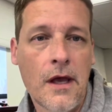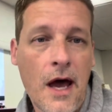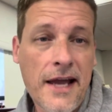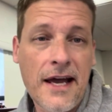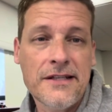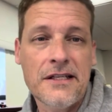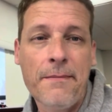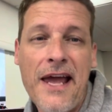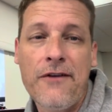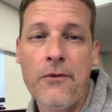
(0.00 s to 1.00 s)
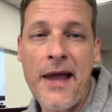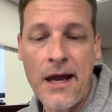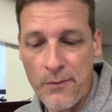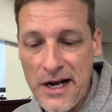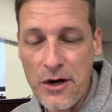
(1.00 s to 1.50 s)
Hi guys, it's Mike from
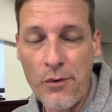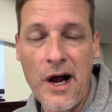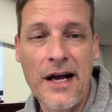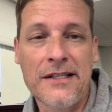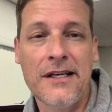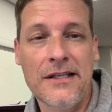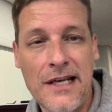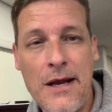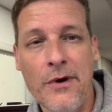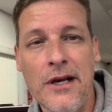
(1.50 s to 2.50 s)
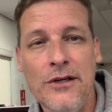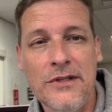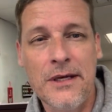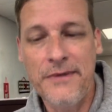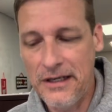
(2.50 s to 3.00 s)
Ham Radio Rocks. Today we're going to do
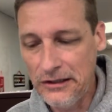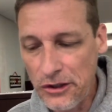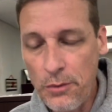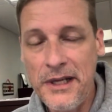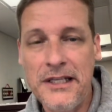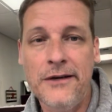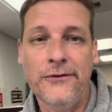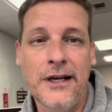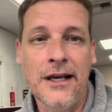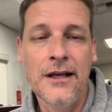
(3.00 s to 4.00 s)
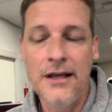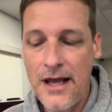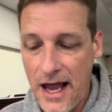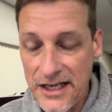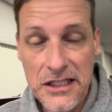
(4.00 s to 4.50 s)
something a little bit different.
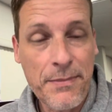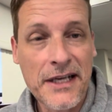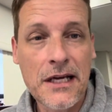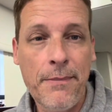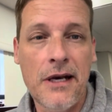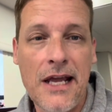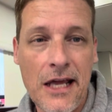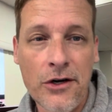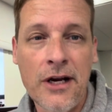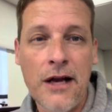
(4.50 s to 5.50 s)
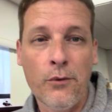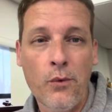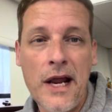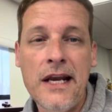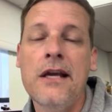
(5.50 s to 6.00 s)
I just picked up an internet
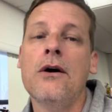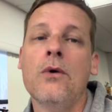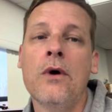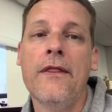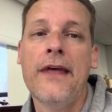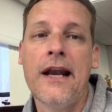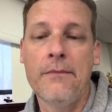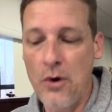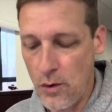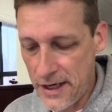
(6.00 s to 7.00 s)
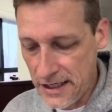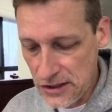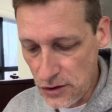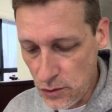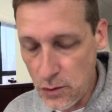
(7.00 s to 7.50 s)
radio that I'm going
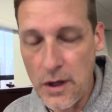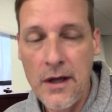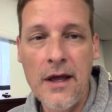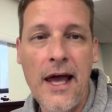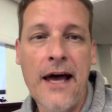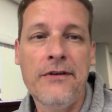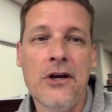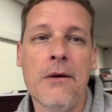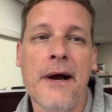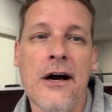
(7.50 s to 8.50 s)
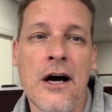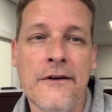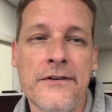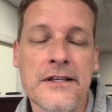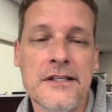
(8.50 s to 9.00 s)
to have here at my
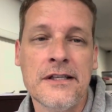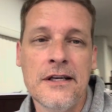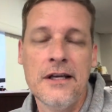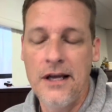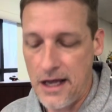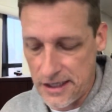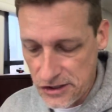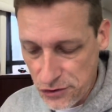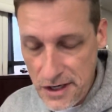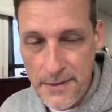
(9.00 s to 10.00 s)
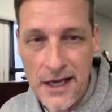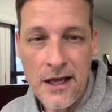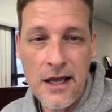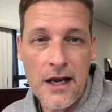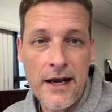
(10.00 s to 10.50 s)
office uh, streaming.
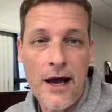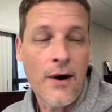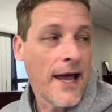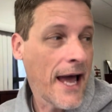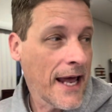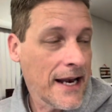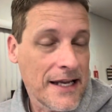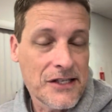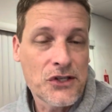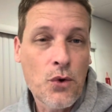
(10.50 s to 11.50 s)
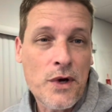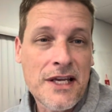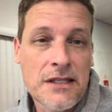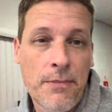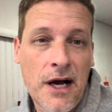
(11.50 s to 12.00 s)
Now I had a
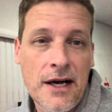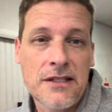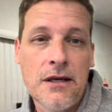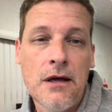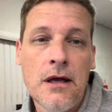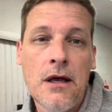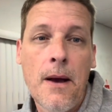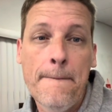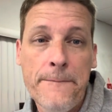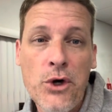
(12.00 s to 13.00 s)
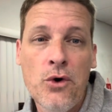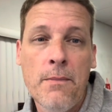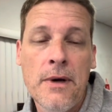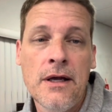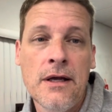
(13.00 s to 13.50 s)
Squeezebox Boom.